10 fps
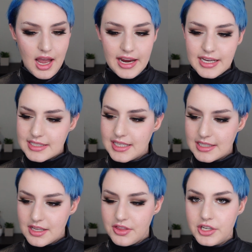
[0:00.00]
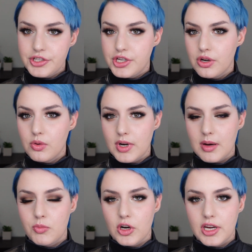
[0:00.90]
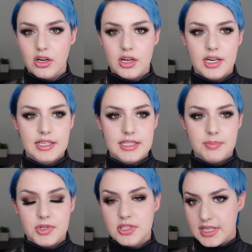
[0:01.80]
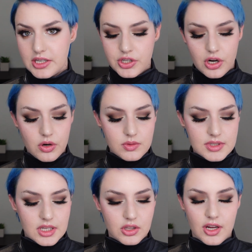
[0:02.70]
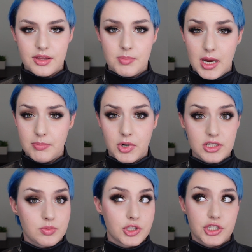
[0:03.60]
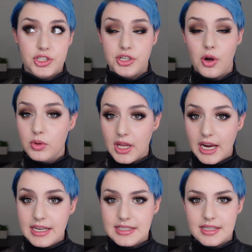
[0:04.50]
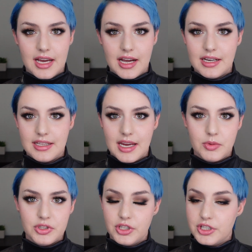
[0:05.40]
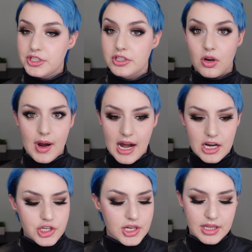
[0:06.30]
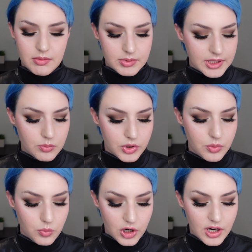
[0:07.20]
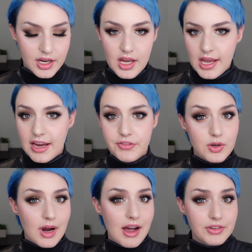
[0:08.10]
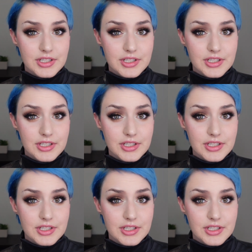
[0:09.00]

I guess that's the thing too, when I'm working on deeper skin tones, a lot of the paint pots were just so light that they would look so ashy and they really wouldn't work. If you have